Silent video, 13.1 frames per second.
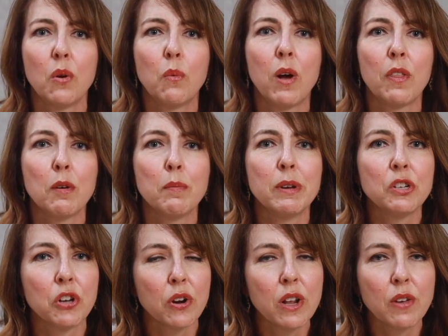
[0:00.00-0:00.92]
while the
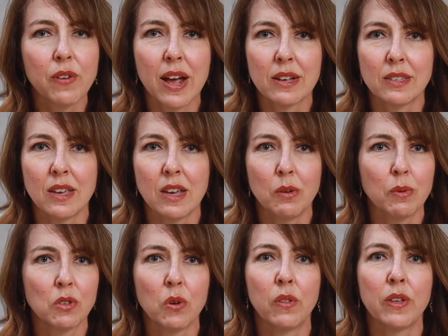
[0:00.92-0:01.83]
Moderna vaccine
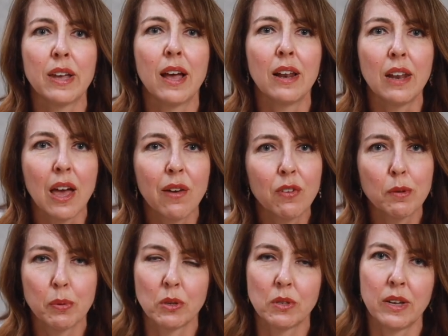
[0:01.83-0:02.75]
was only
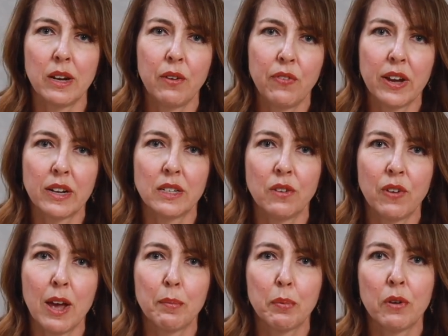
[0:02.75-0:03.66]
11% effective
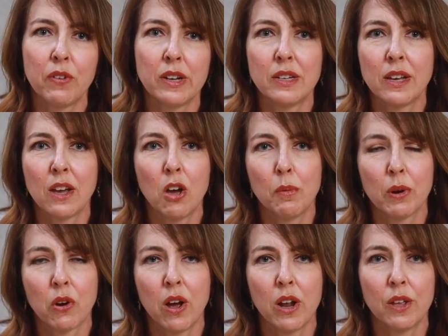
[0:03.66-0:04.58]
at preventing
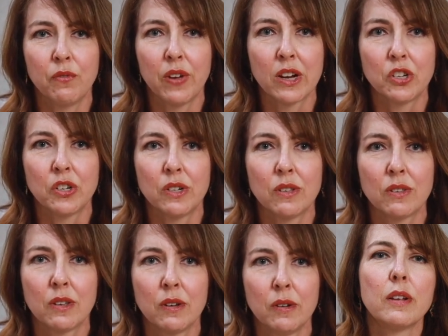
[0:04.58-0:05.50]
Omicron
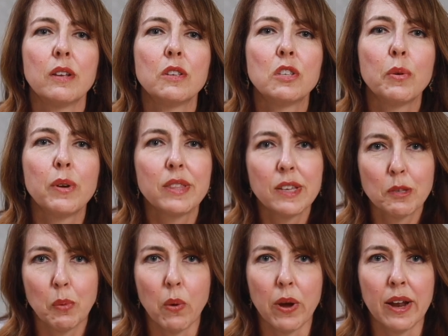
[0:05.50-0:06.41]
infections. So at
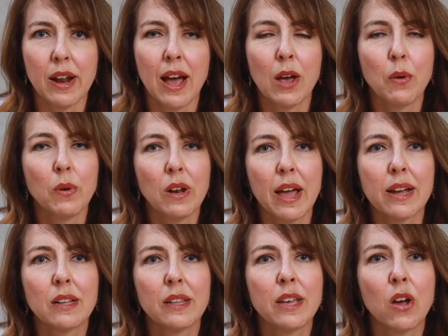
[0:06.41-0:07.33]
this point, I will
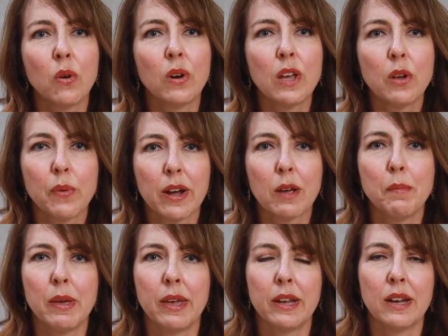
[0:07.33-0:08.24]
likely only
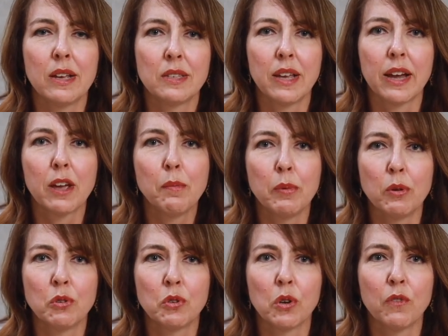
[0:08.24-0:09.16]
recommend a second
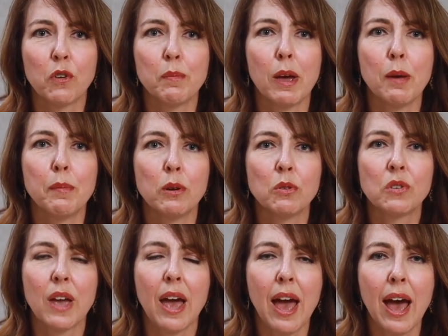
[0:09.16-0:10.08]
booster for my
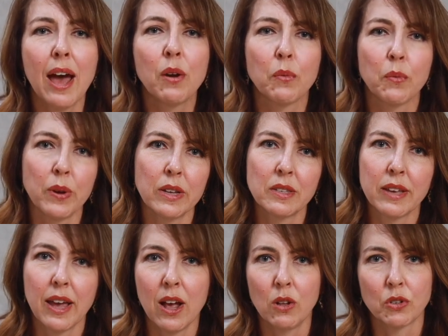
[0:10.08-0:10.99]
most
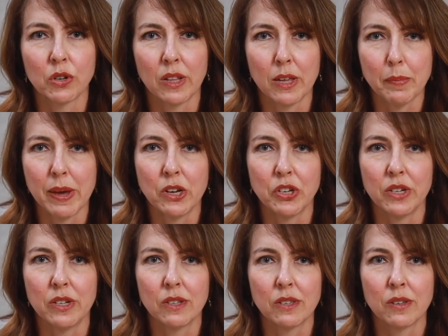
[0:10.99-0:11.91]
at-risk elderly
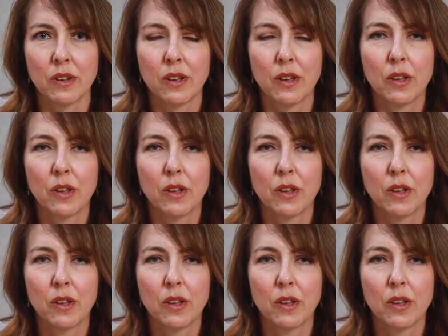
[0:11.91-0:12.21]
patients.